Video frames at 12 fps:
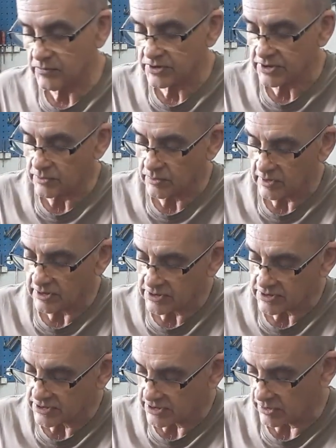So So
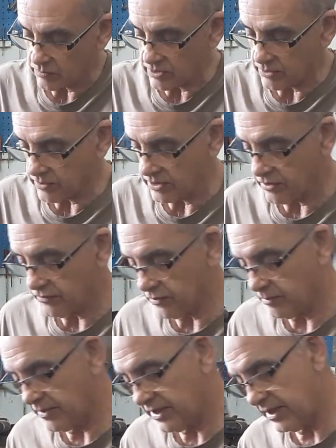let's see, where do we go
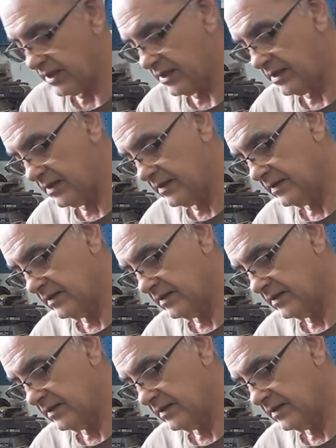from here?